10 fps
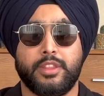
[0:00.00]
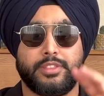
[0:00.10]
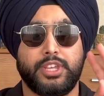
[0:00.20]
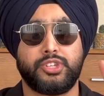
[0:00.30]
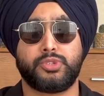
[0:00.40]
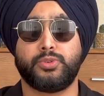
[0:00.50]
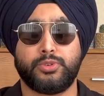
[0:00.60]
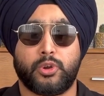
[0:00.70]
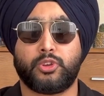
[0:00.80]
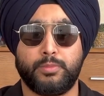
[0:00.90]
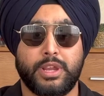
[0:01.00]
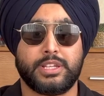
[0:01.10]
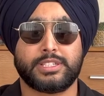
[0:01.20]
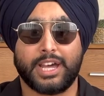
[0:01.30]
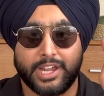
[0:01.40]
These two
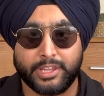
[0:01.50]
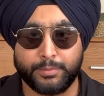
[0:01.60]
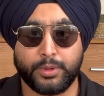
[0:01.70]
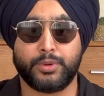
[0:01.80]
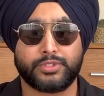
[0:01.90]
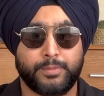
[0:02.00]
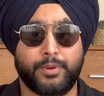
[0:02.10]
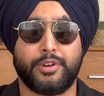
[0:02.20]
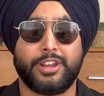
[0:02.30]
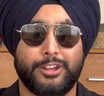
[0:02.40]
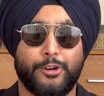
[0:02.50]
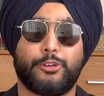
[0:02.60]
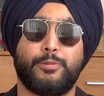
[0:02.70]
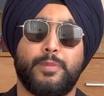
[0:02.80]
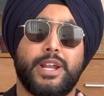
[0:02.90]
documents are the most important
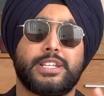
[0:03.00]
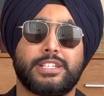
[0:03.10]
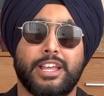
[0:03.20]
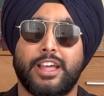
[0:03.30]
documents,